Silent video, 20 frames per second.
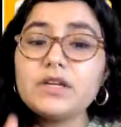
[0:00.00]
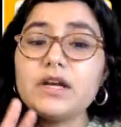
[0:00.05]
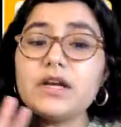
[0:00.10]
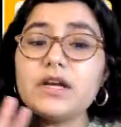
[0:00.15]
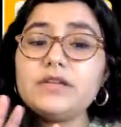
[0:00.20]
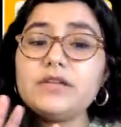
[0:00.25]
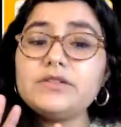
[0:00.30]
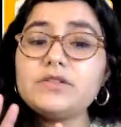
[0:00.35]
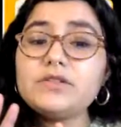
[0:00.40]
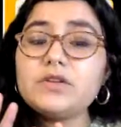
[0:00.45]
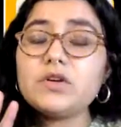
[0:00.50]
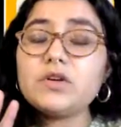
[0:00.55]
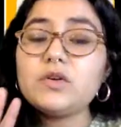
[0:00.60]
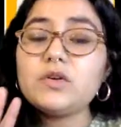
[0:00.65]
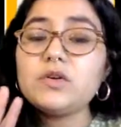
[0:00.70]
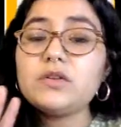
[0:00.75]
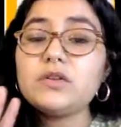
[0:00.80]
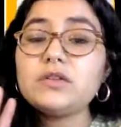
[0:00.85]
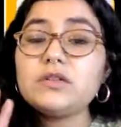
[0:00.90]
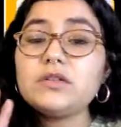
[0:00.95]
And
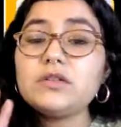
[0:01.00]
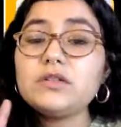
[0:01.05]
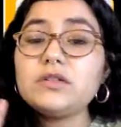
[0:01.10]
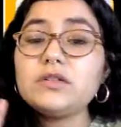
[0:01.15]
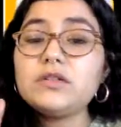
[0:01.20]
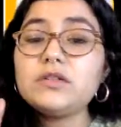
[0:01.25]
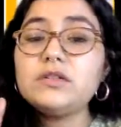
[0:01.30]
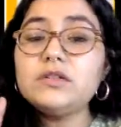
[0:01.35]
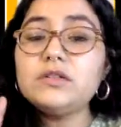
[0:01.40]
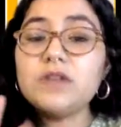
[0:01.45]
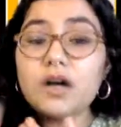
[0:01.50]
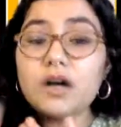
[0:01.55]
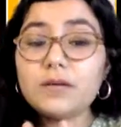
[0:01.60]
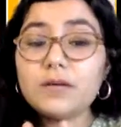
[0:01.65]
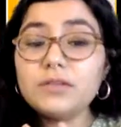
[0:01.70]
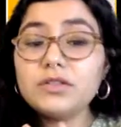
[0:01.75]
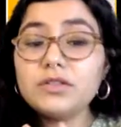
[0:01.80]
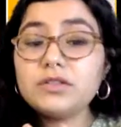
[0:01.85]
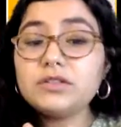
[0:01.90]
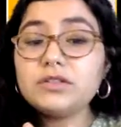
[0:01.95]
so
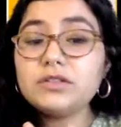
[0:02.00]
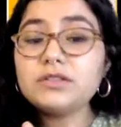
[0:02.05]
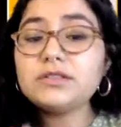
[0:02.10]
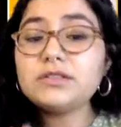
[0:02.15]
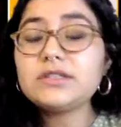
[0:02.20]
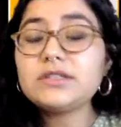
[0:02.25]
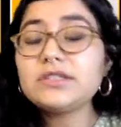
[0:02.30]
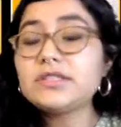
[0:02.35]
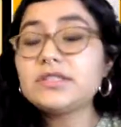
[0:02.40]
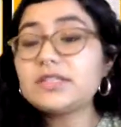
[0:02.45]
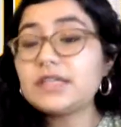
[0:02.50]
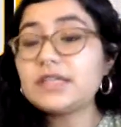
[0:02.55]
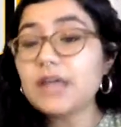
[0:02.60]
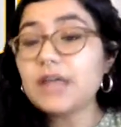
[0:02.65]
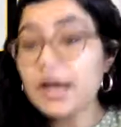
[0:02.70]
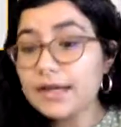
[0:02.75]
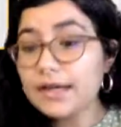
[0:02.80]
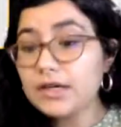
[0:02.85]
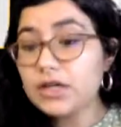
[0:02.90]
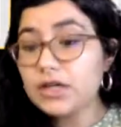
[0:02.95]
nominal is like
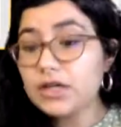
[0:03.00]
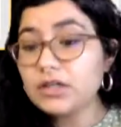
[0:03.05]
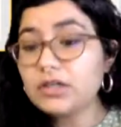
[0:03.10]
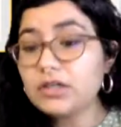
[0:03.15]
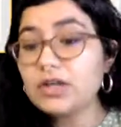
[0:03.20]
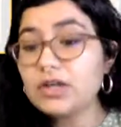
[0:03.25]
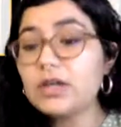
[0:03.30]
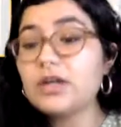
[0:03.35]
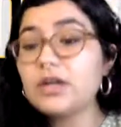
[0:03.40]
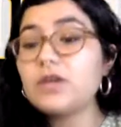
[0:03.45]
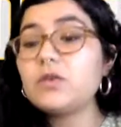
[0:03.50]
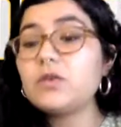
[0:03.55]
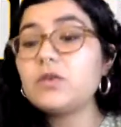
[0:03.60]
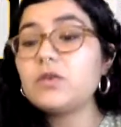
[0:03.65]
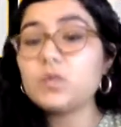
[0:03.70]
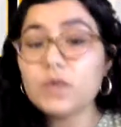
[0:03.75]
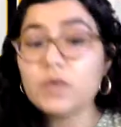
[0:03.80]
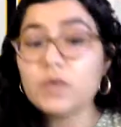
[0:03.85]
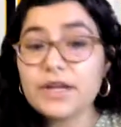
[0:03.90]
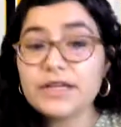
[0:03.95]
eye color,
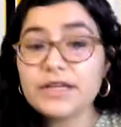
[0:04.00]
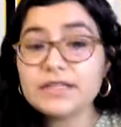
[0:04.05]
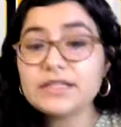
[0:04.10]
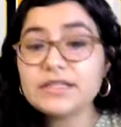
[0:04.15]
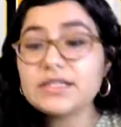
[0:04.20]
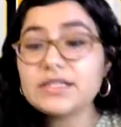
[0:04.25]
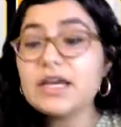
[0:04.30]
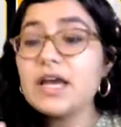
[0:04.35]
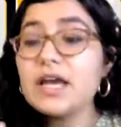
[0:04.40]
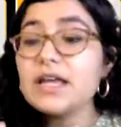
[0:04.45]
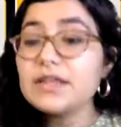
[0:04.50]
race,